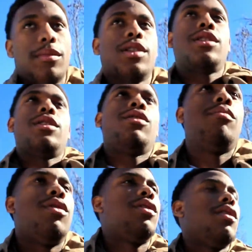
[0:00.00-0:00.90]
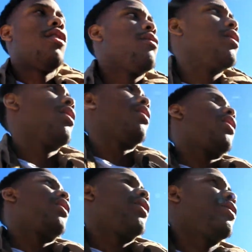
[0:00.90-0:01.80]
on my channel. But hopefully y'all
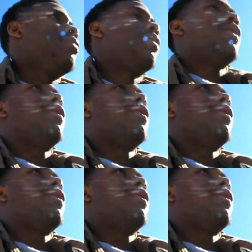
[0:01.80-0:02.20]
like it, to be